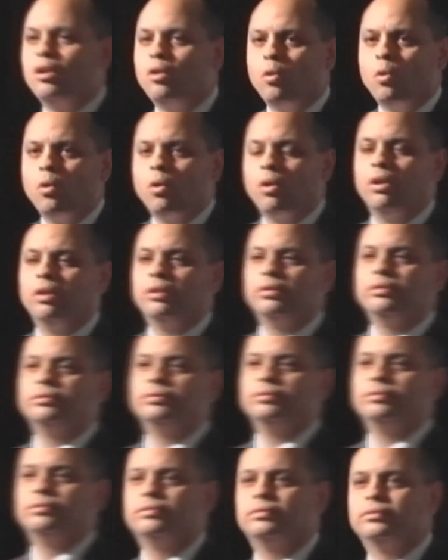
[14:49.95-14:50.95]
Or
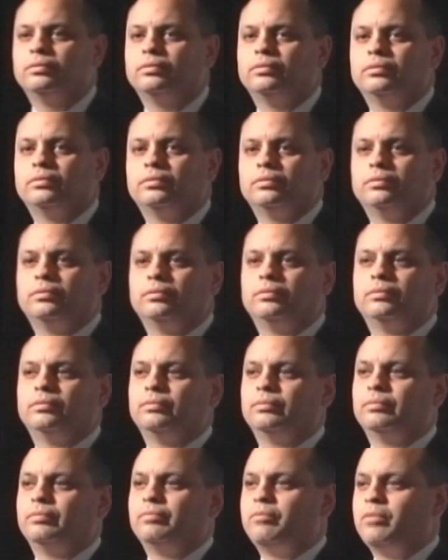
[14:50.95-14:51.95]

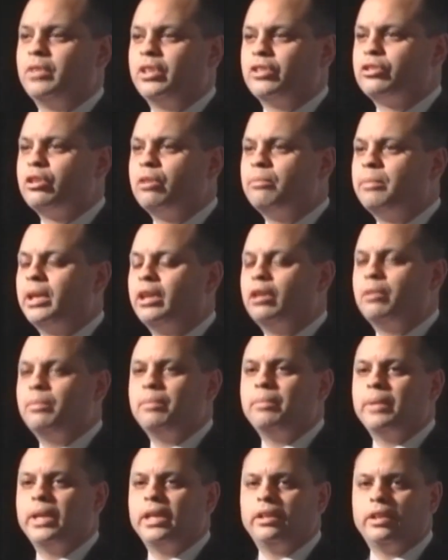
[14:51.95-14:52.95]
there's no money to be
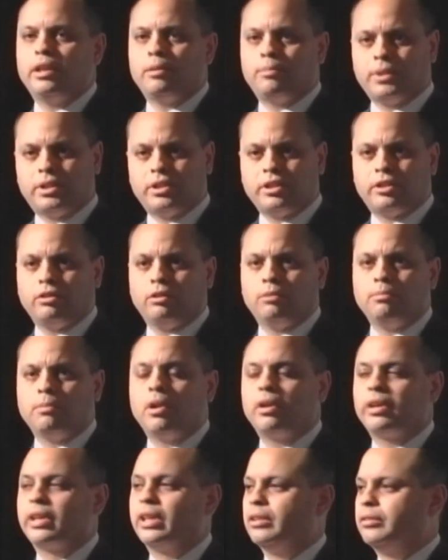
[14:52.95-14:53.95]
made in that particular
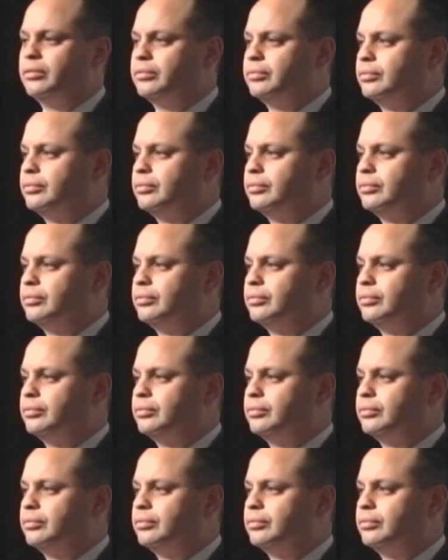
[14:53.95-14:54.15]
market.